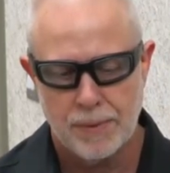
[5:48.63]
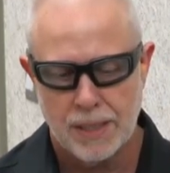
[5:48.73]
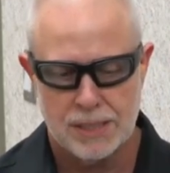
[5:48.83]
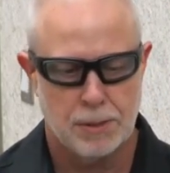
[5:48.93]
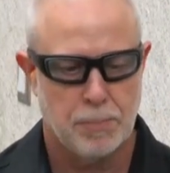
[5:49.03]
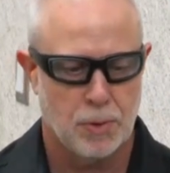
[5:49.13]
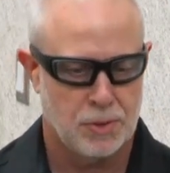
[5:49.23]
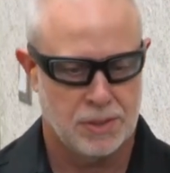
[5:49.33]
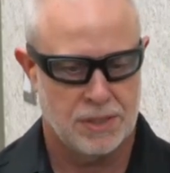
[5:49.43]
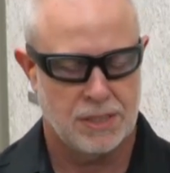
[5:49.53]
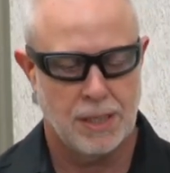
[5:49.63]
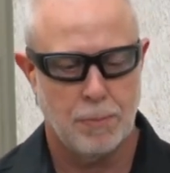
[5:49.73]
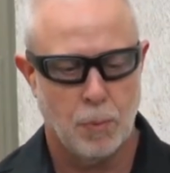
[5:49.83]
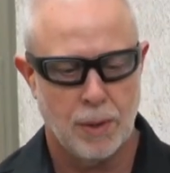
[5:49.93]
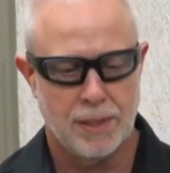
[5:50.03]
I suppose it's the
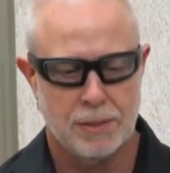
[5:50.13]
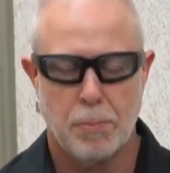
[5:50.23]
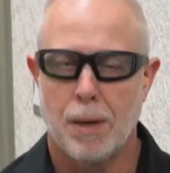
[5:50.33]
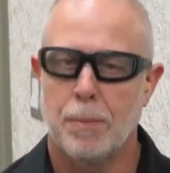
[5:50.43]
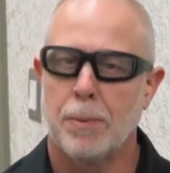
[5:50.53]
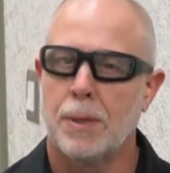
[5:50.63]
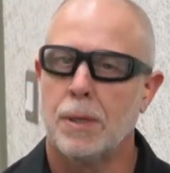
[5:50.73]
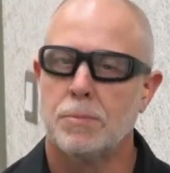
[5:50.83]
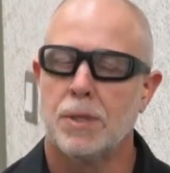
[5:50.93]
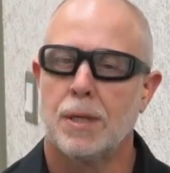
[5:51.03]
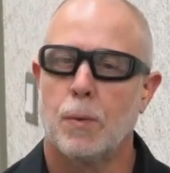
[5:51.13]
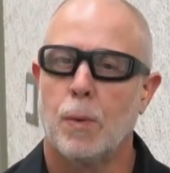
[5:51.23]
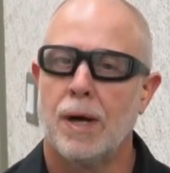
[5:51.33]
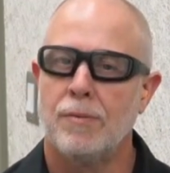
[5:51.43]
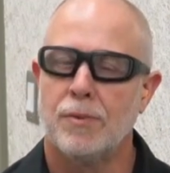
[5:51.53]
same one that probably comes on the
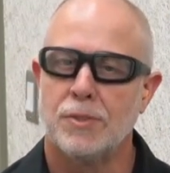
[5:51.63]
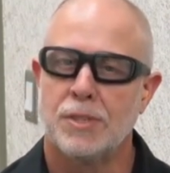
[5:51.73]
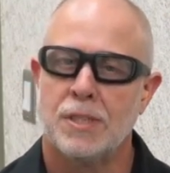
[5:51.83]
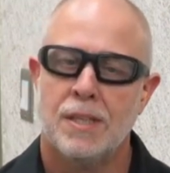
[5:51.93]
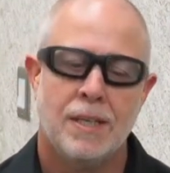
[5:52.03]
rifles.